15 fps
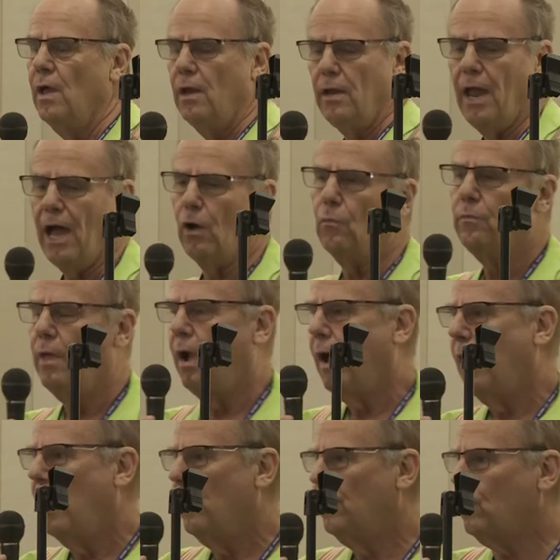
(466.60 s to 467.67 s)
Now,
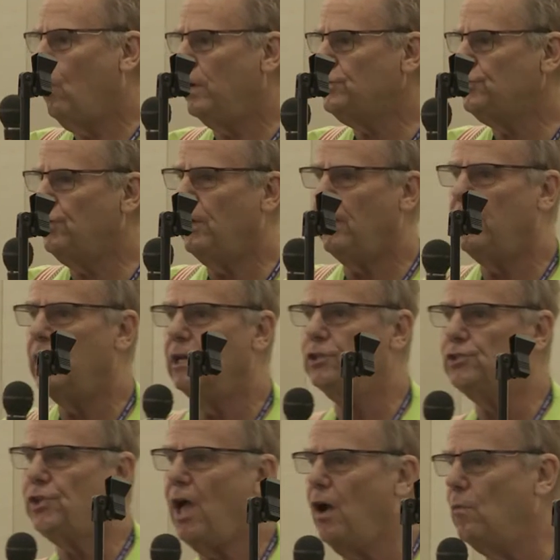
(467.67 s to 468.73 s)
the question
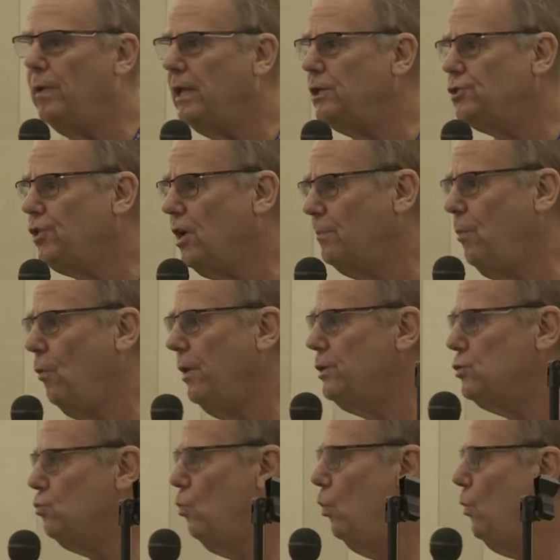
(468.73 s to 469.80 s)
is, how many
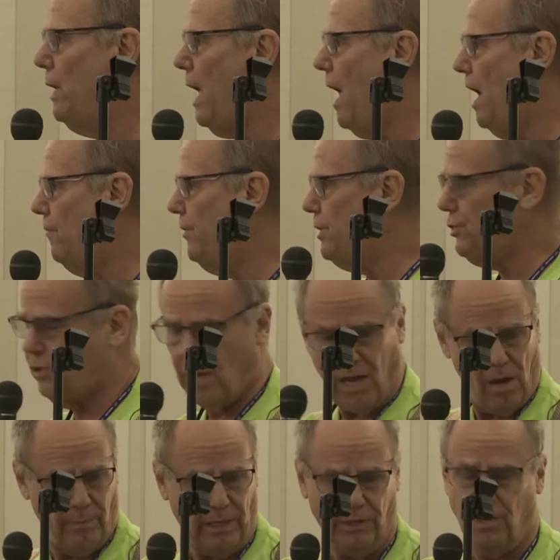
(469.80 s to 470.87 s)
checkpoints will we have each day?
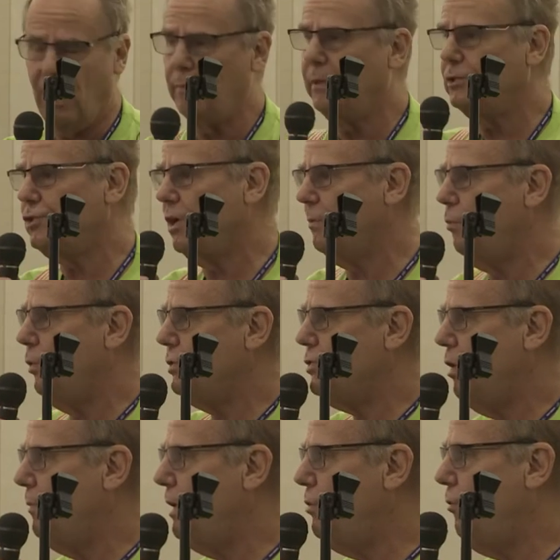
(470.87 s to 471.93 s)
How many timing checkpoints?
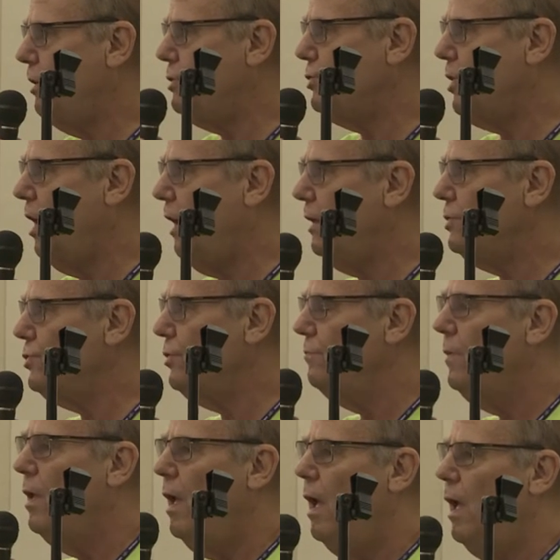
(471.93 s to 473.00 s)
How many green signs?
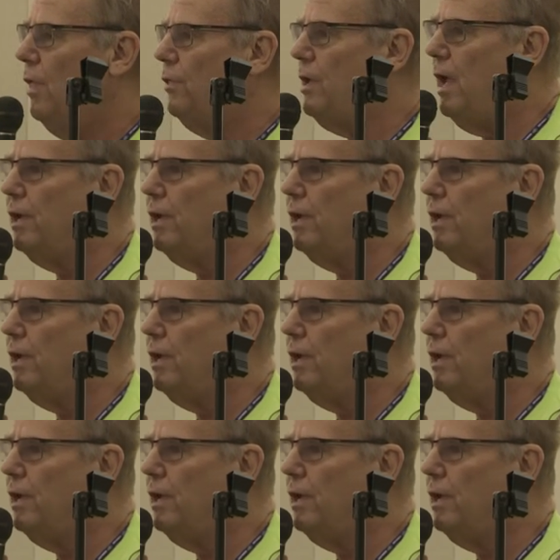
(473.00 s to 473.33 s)
The